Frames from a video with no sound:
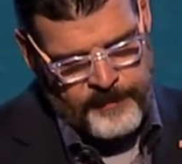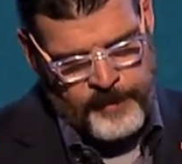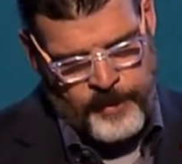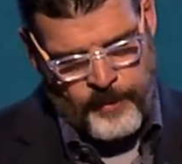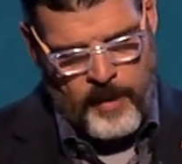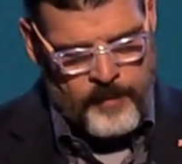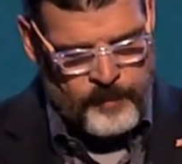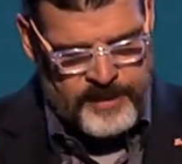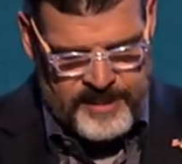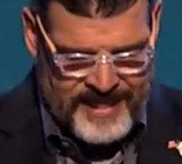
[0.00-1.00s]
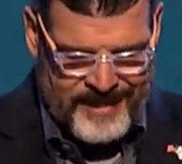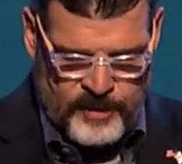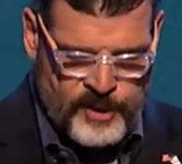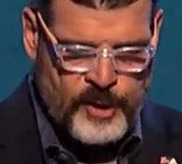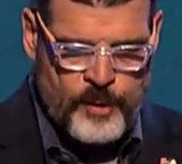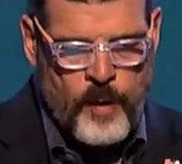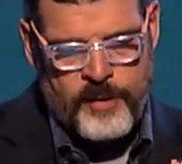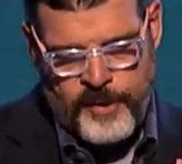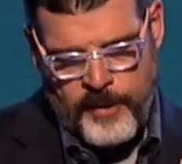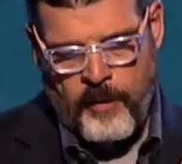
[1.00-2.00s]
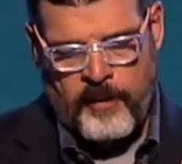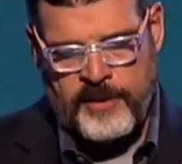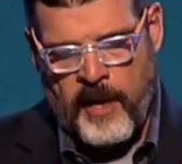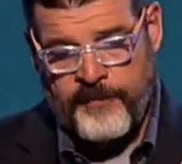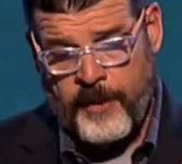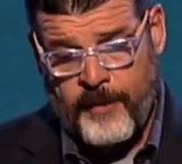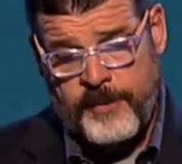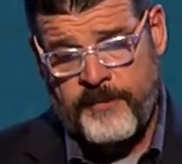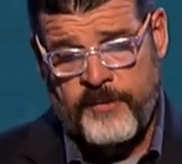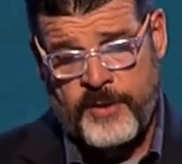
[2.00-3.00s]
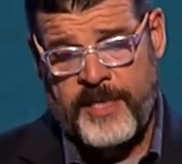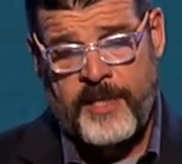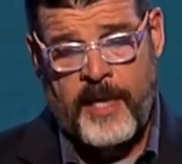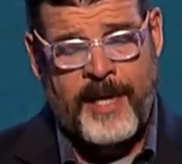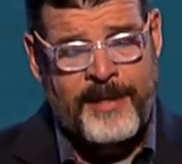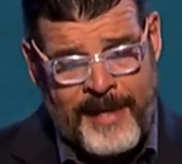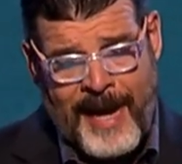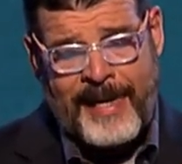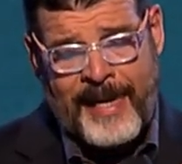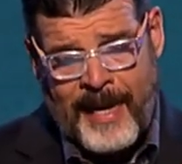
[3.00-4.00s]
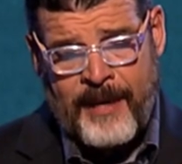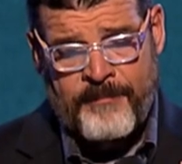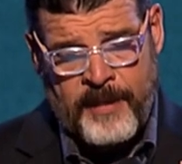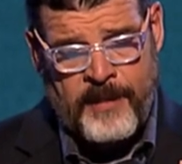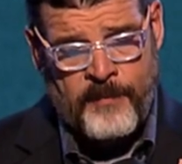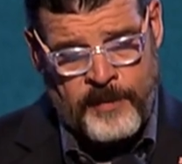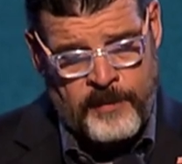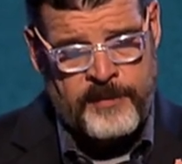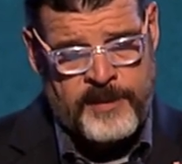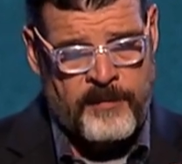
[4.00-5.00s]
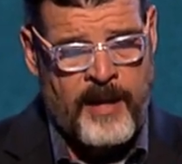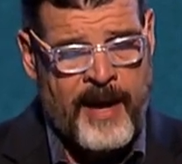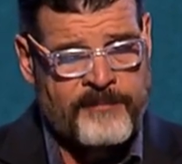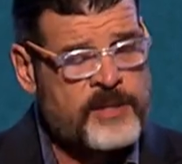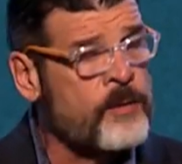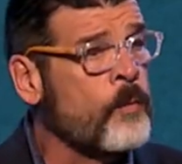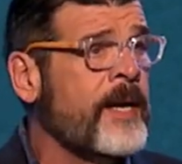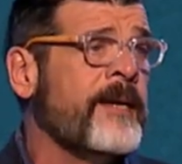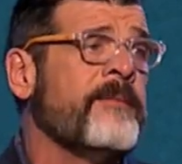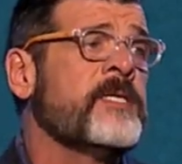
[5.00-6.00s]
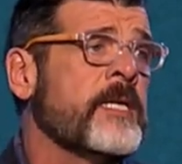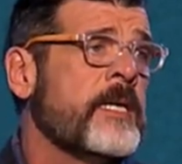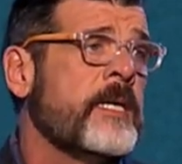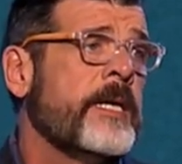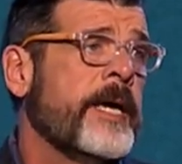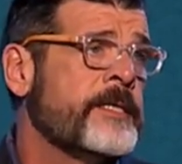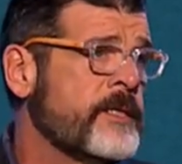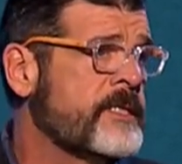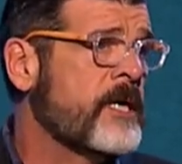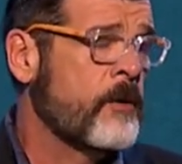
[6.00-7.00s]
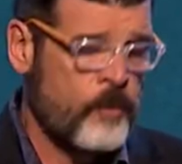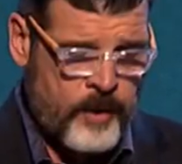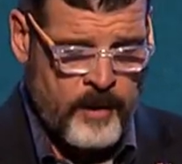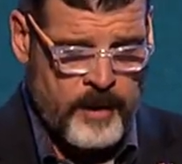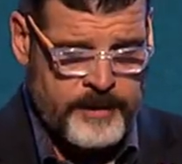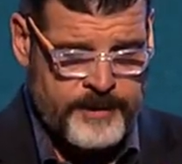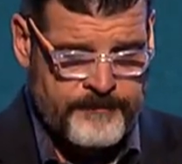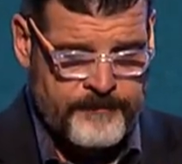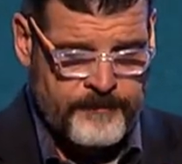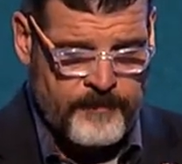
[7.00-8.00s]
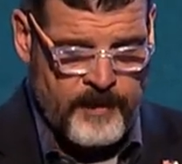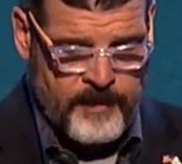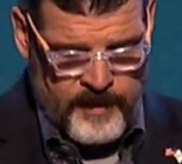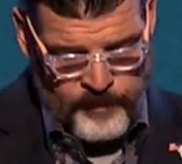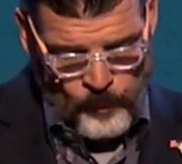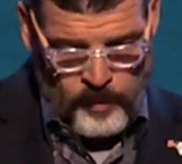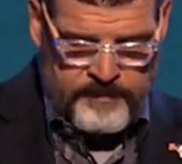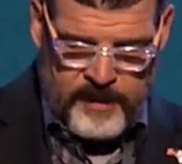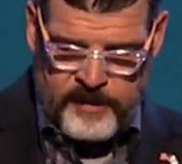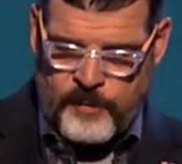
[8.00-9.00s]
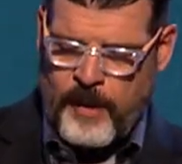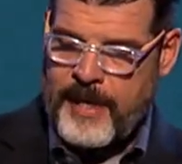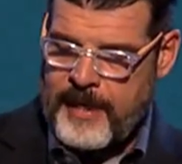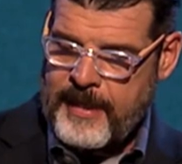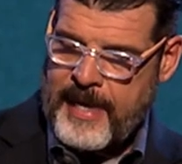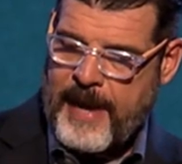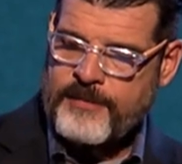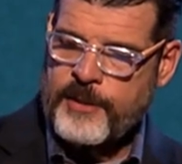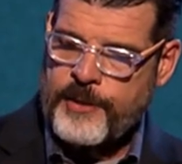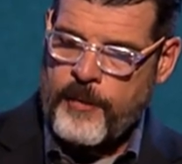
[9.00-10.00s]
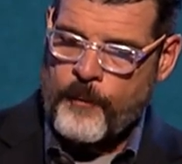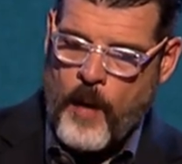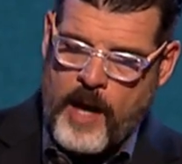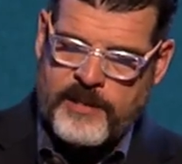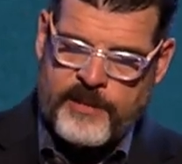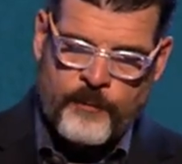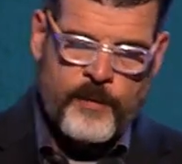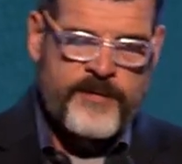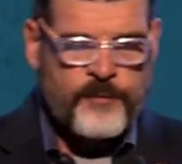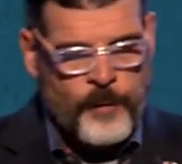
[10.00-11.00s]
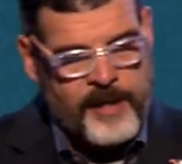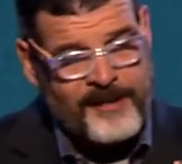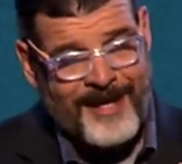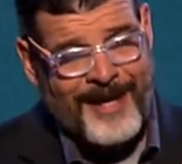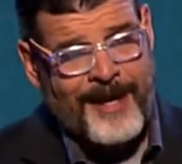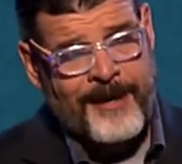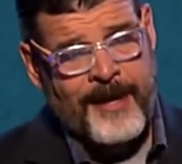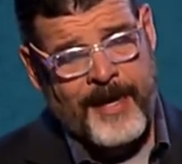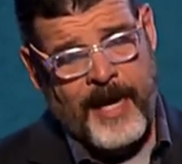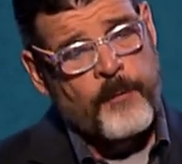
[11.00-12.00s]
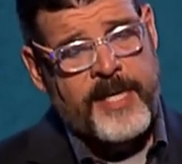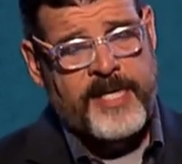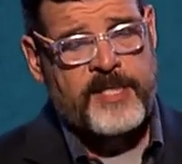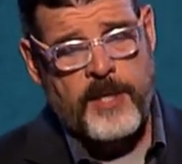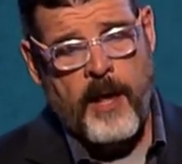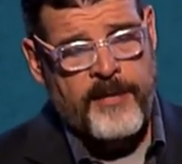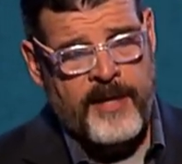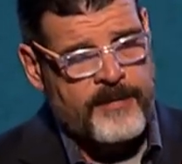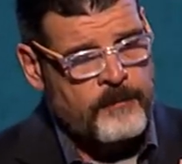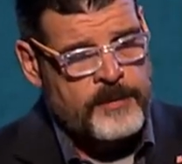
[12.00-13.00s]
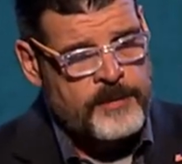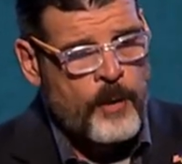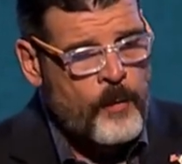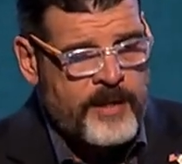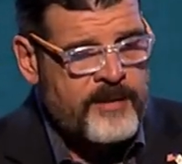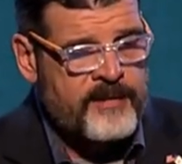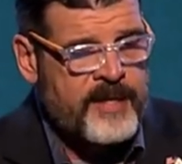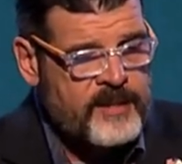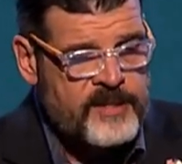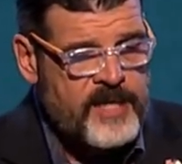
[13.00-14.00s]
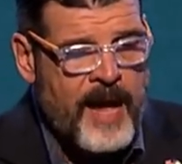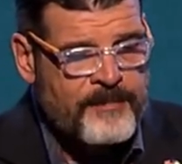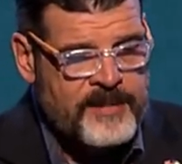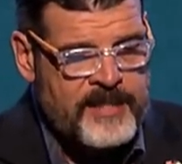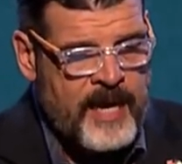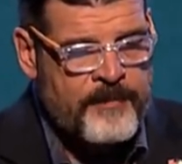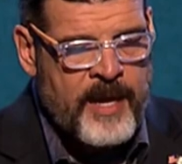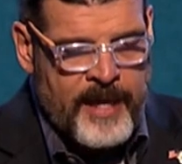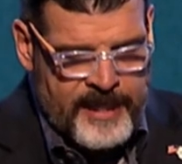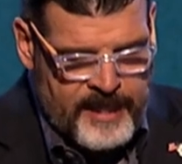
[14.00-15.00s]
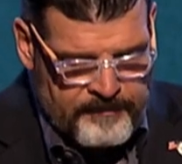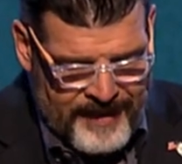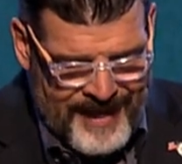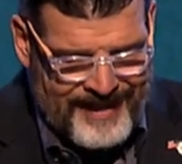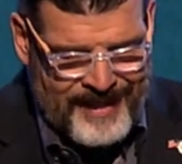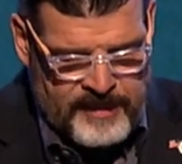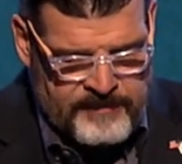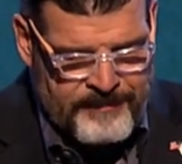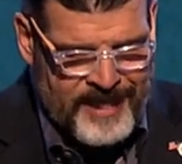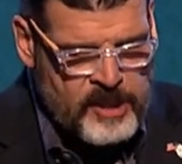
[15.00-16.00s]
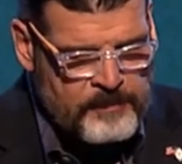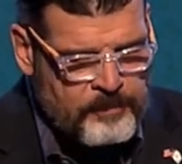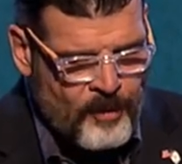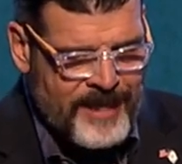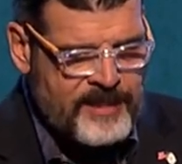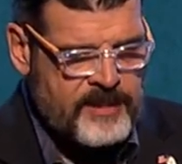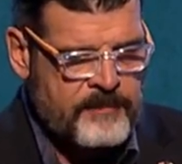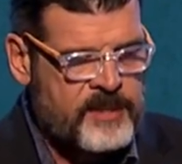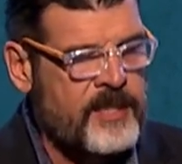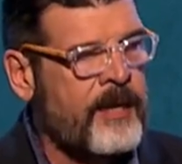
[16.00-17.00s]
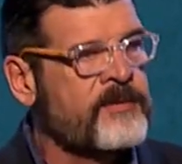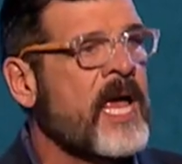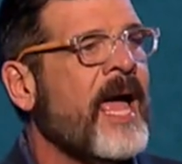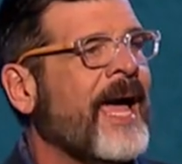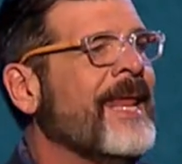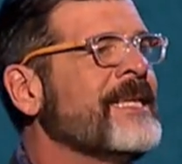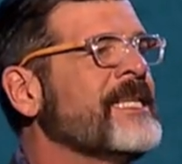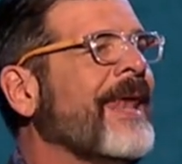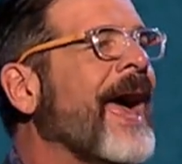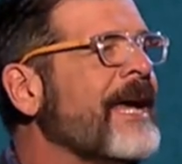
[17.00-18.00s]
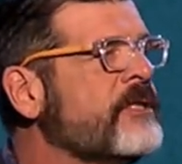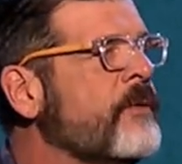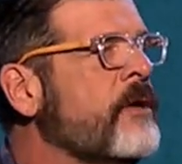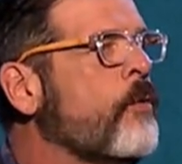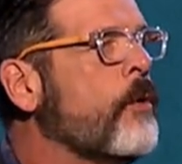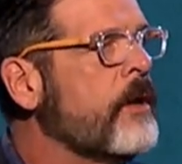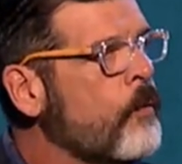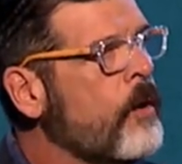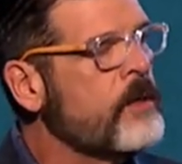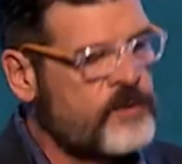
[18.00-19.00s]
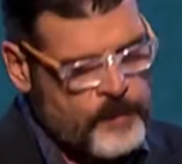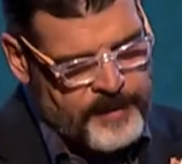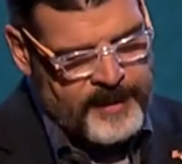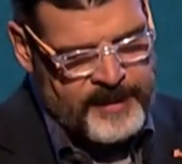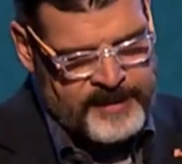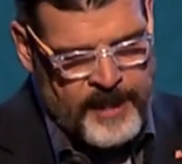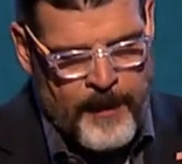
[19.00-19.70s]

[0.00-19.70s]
the Huron would sink just 200 yards off the coast of Virginia, and 98 men would lose their lives to the waves and to the terrible current. Now, the warning bells rang, and the captain saw the rocks of the reef directly ahead. And when he saw that, there was no way that they could stop in time. He commanded his men to brace themselves, and his last recorded words were this: